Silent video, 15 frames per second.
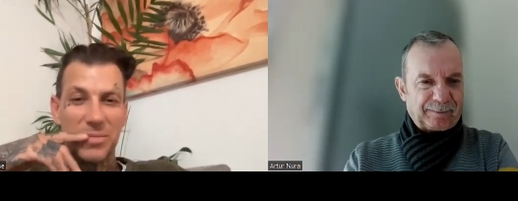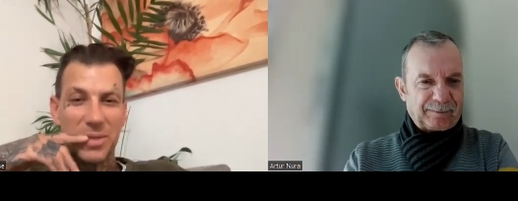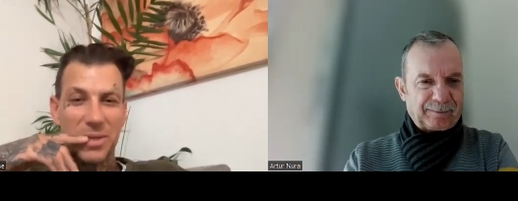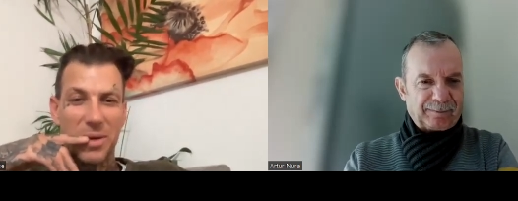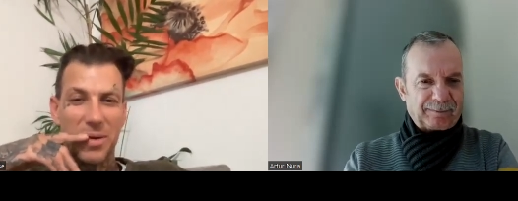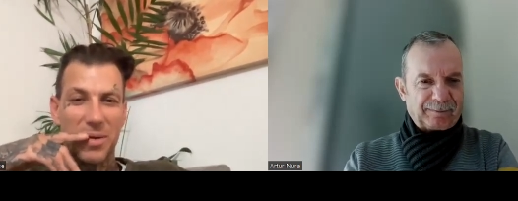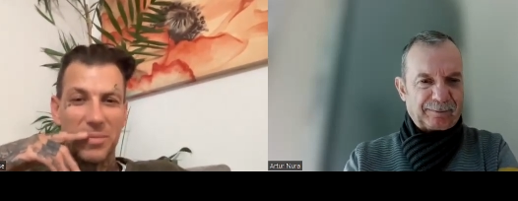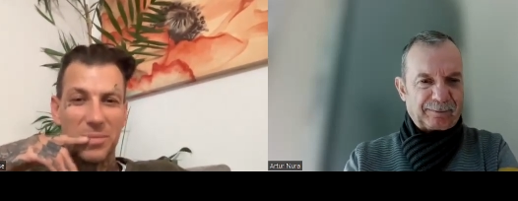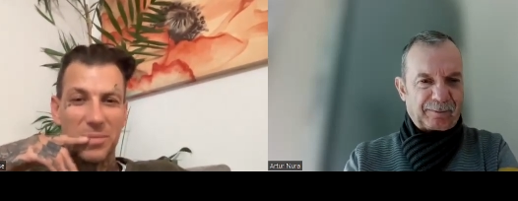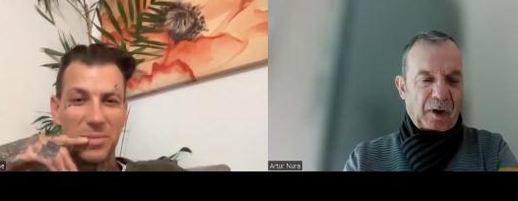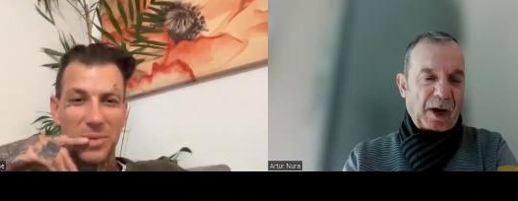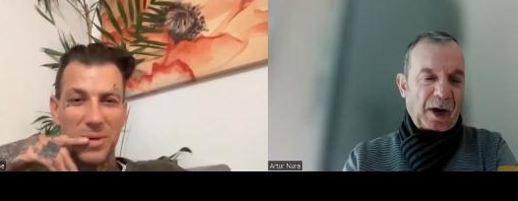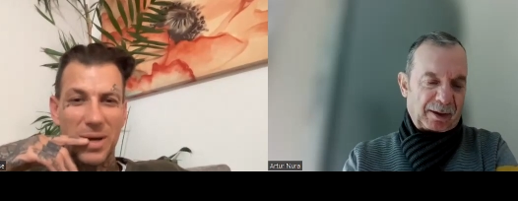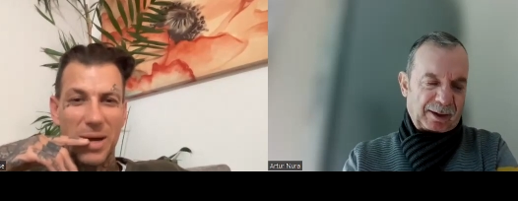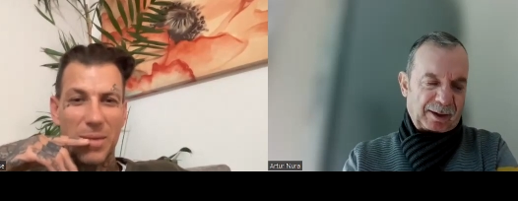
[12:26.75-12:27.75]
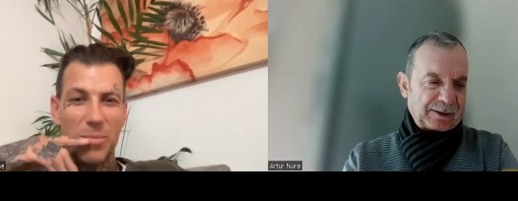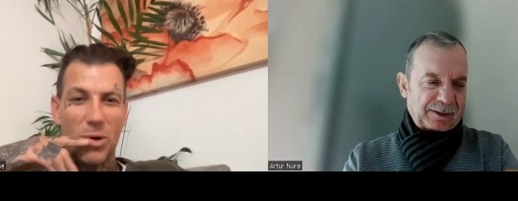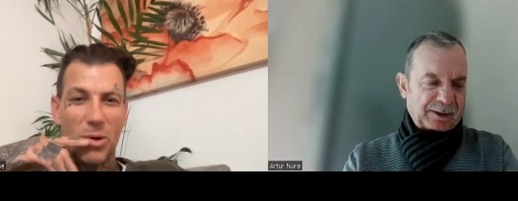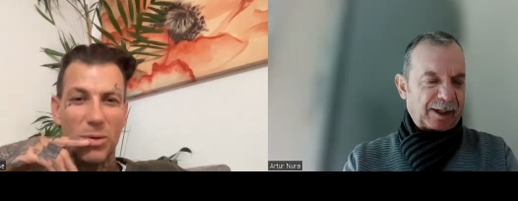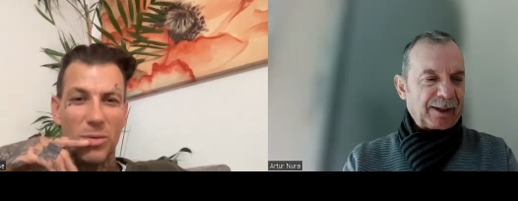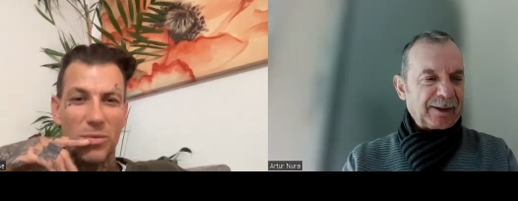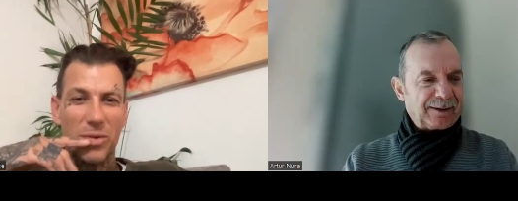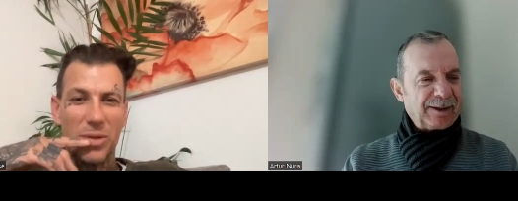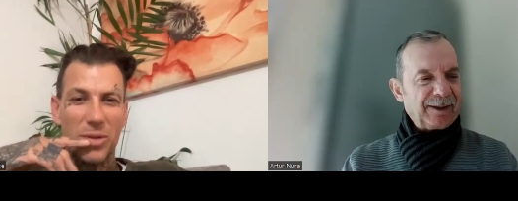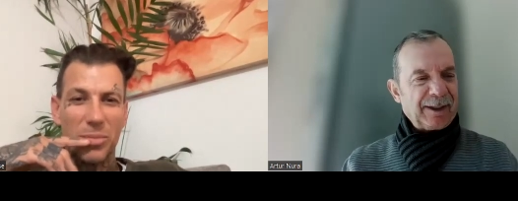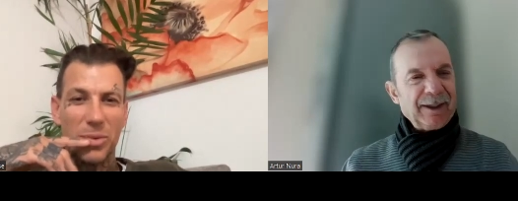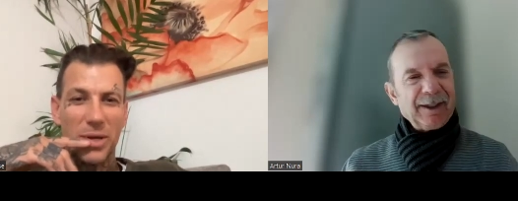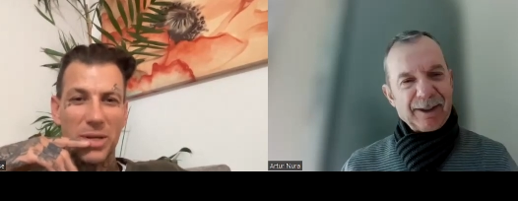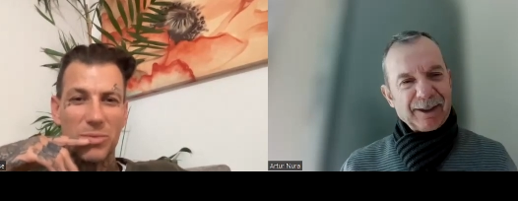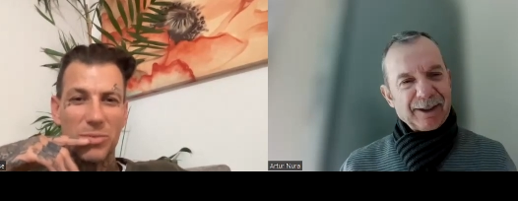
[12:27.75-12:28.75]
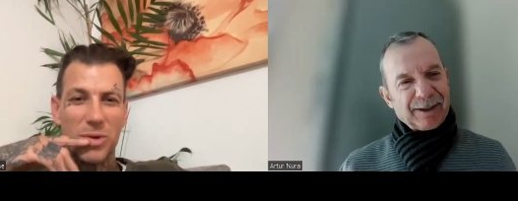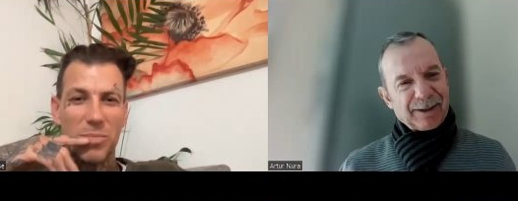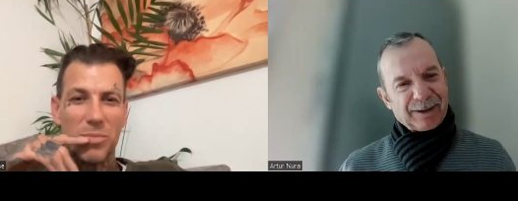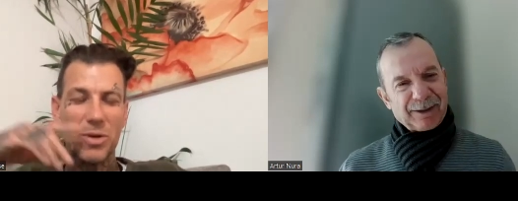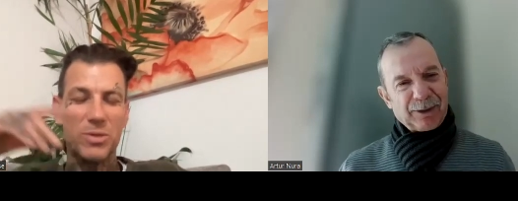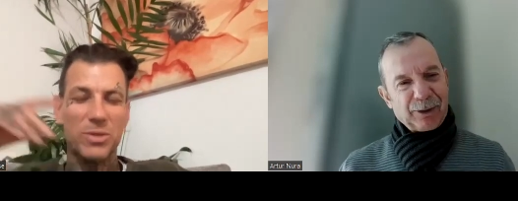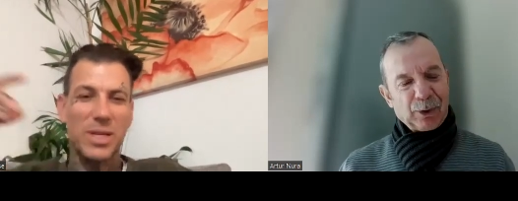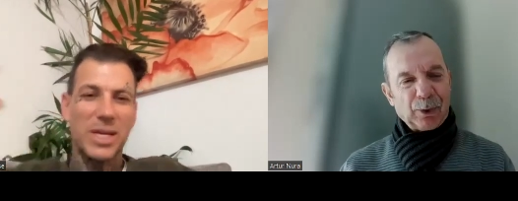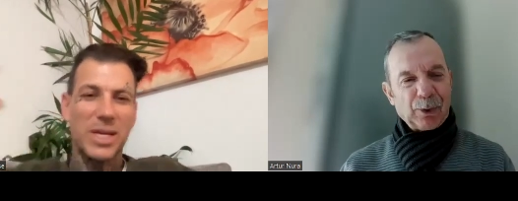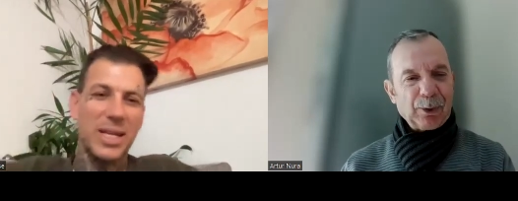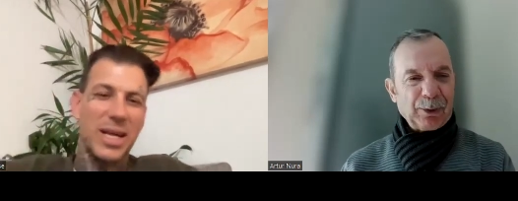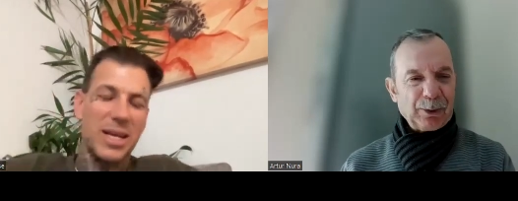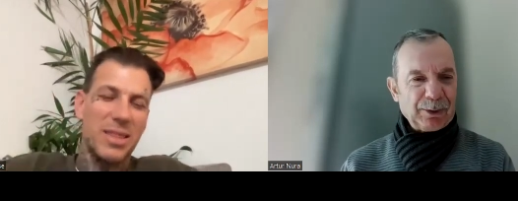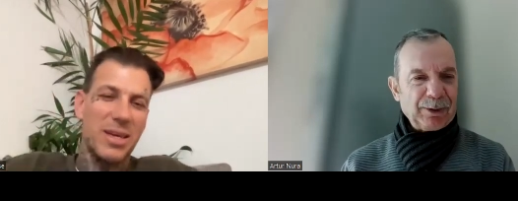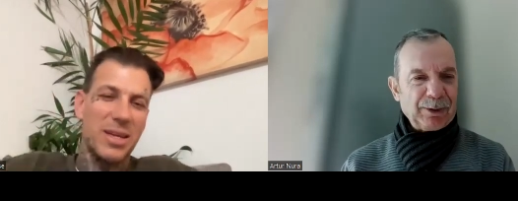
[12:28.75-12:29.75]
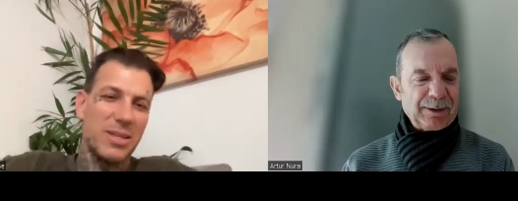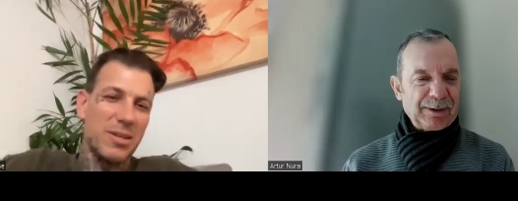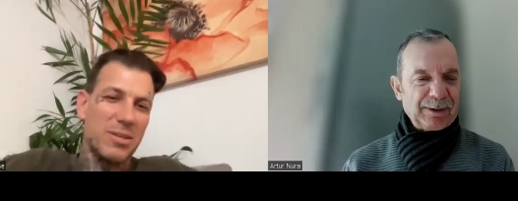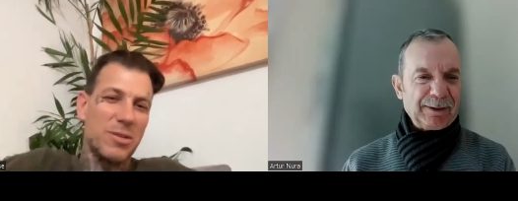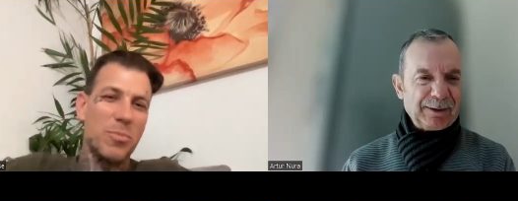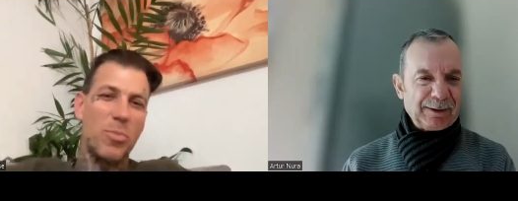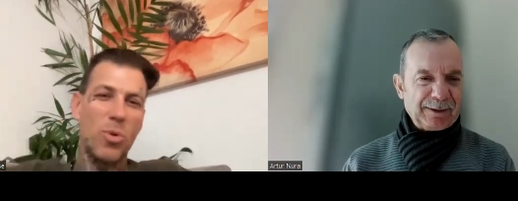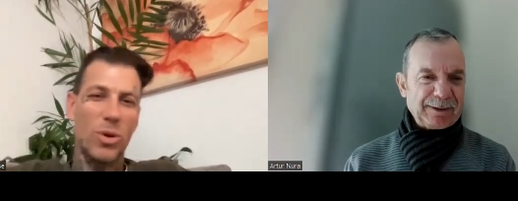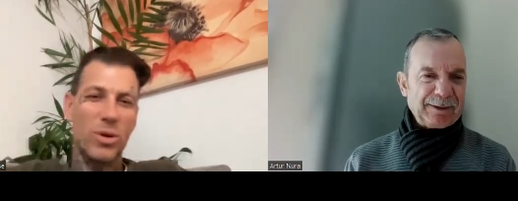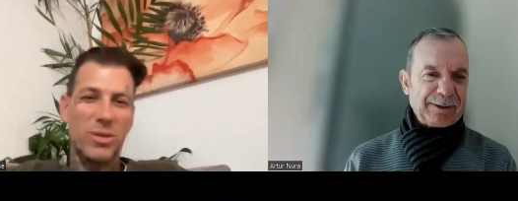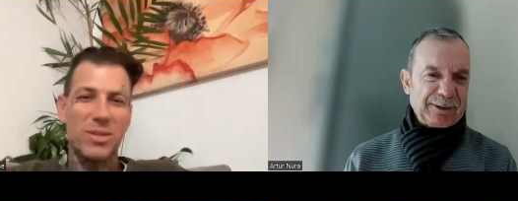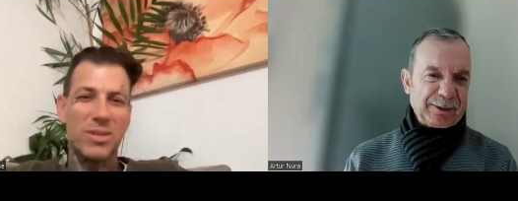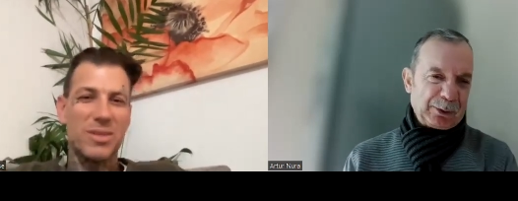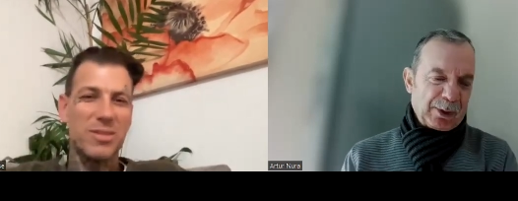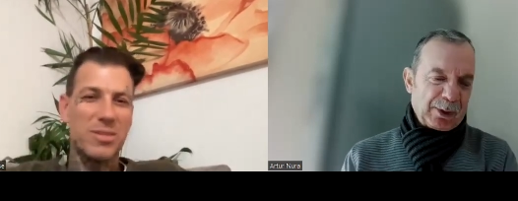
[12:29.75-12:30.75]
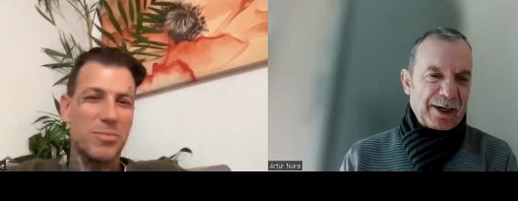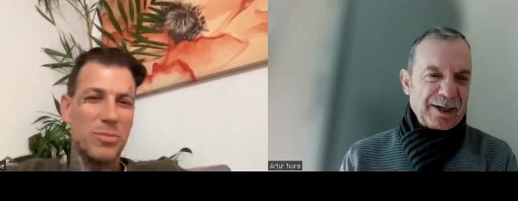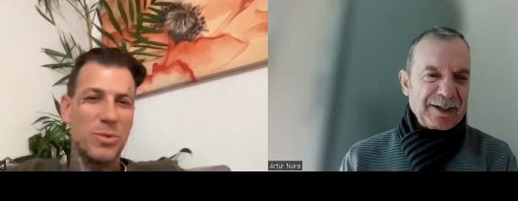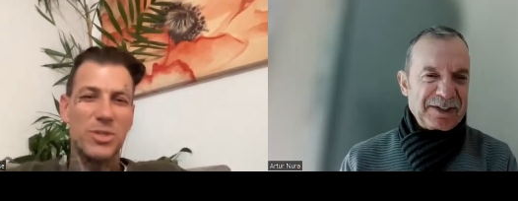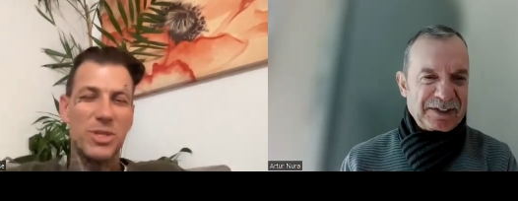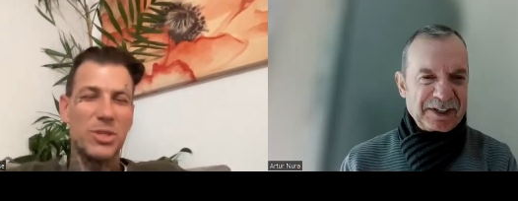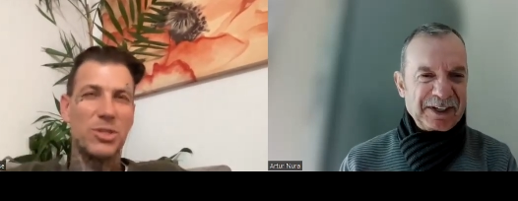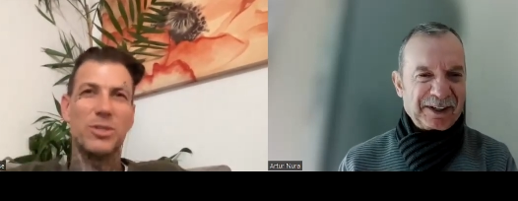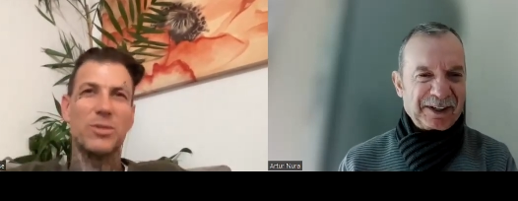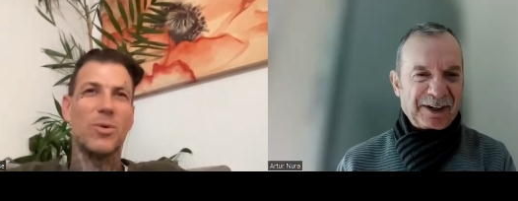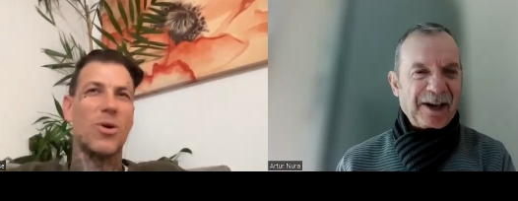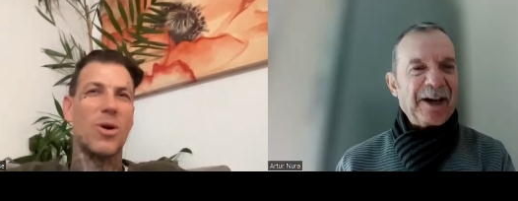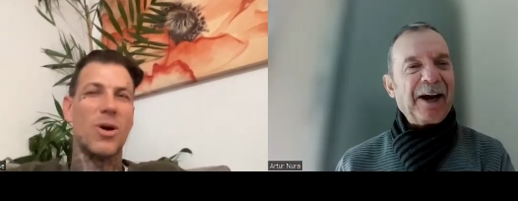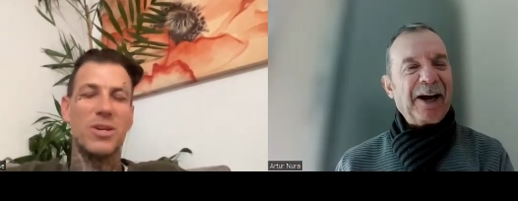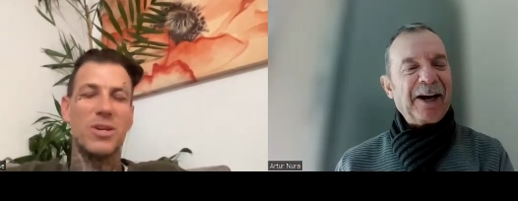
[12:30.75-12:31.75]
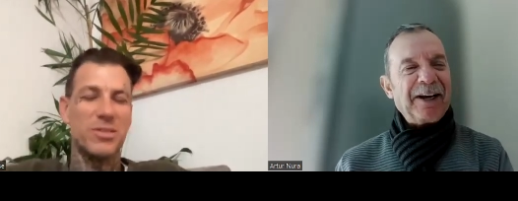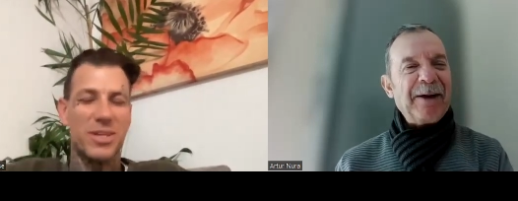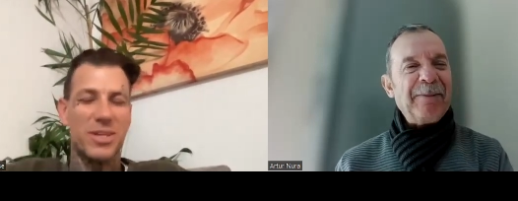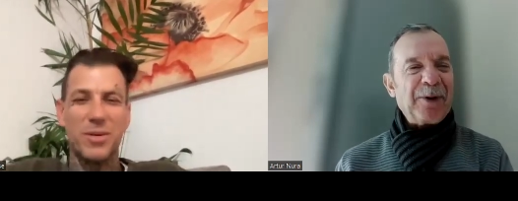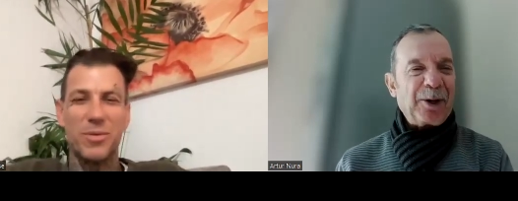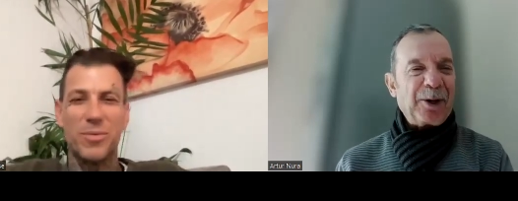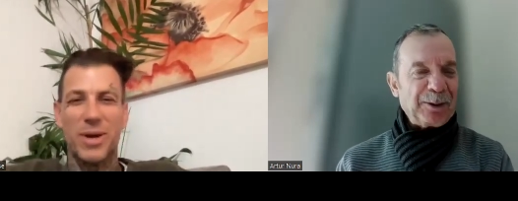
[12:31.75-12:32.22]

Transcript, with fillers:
Speaker 1: So yeah, I'm all all over the place with music, you, and I think that's important. You are a, musician, singer. Right? I am a